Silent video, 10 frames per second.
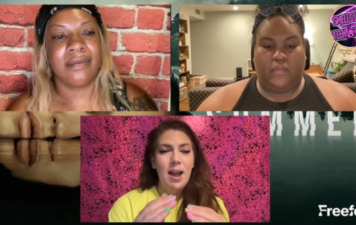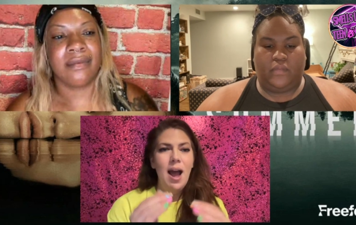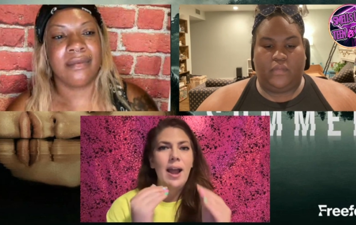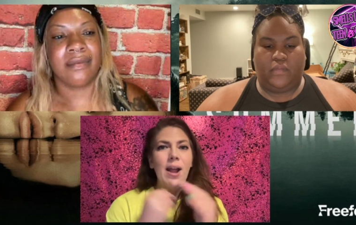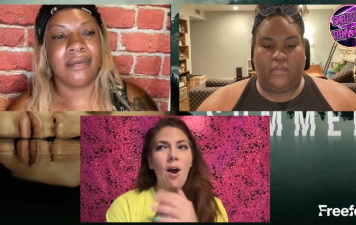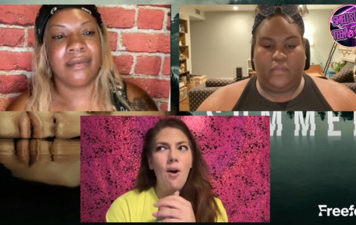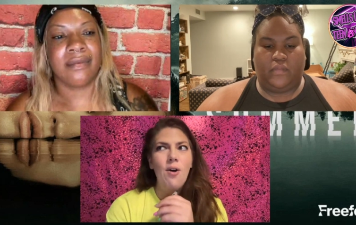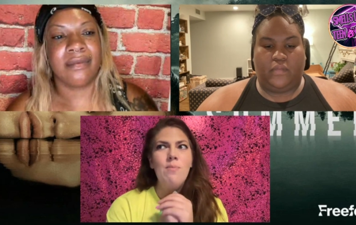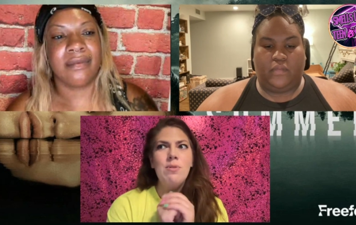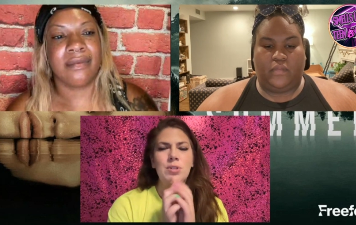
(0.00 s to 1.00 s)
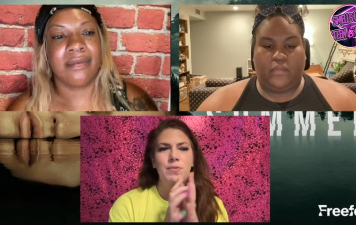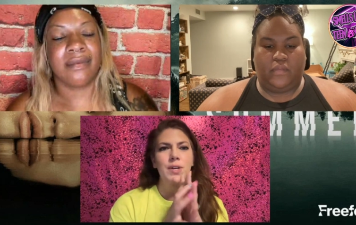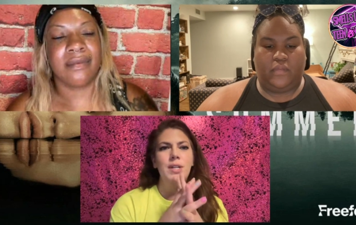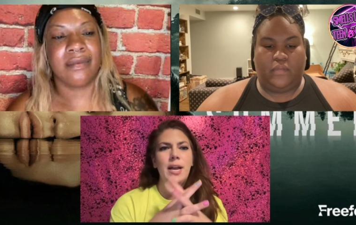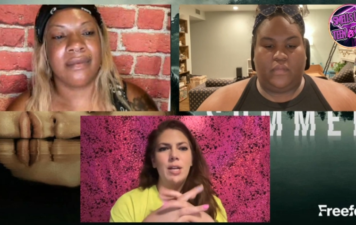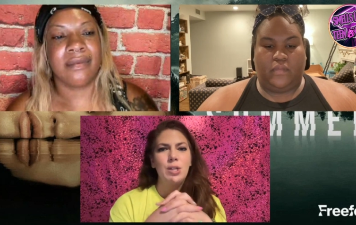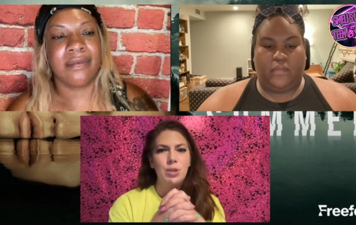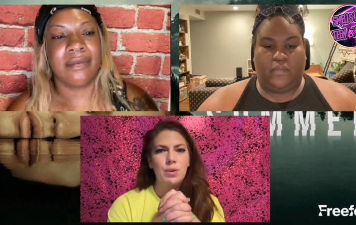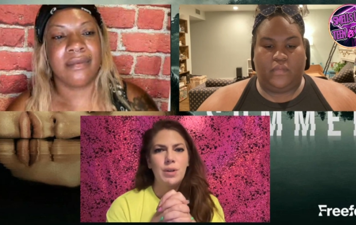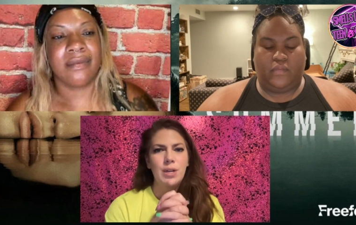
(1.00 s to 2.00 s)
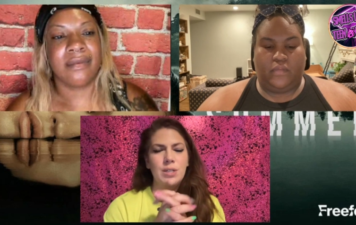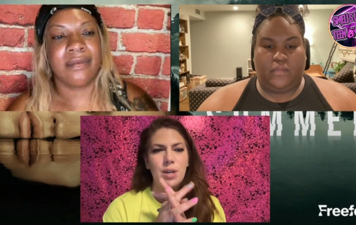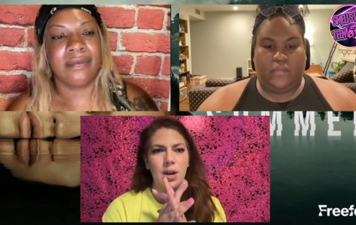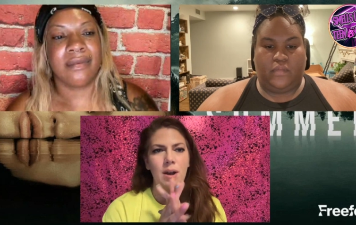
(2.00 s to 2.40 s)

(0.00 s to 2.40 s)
Speaker 1: I almost feel like Luke is going to